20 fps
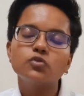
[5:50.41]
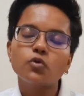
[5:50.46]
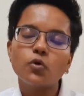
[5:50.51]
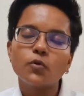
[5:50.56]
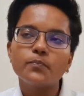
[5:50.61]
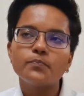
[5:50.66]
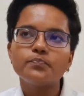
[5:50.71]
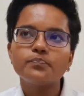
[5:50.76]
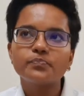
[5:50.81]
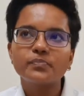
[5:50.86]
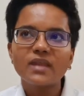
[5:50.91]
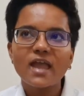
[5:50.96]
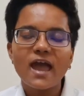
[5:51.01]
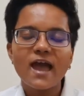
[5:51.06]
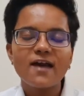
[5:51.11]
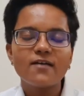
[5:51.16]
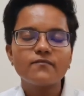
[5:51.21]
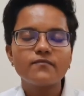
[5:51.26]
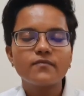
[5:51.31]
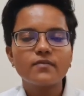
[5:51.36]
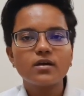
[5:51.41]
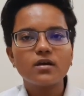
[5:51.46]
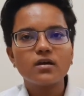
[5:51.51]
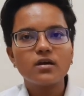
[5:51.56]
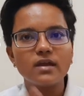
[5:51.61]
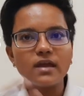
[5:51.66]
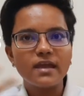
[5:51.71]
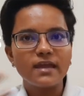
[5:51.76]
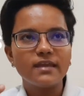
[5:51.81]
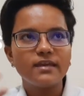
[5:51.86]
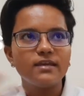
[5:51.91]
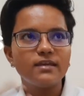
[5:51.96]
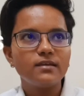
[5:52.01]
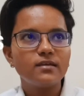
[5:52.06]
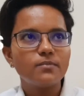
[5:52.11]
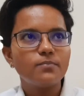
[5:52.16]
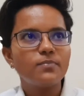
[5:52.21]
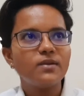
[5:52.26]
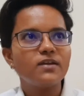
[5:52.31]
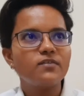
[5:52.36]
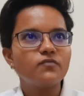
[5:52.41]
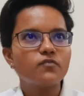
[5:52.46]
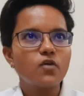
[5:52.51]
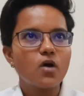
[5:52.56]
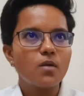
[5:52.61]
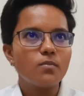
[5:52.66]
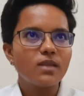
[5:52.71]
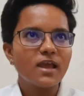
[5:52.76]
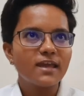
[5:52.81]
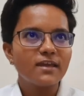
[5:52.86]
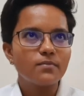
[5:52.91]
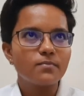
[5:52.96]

So have any platform